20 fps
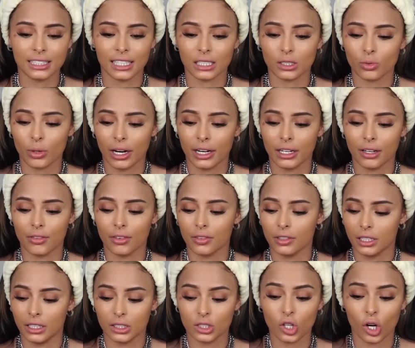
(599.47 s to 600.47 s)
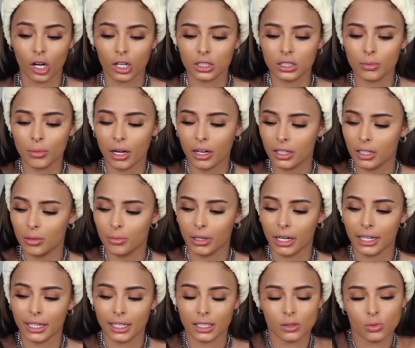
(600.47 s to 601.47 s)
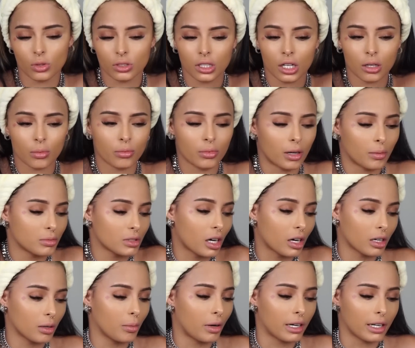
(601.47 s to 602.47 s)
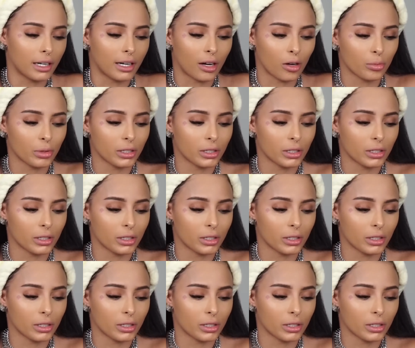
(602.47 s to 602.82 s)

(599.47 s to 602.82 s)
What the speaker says: That's why I never really talked about it, but I guess I'm talking about it now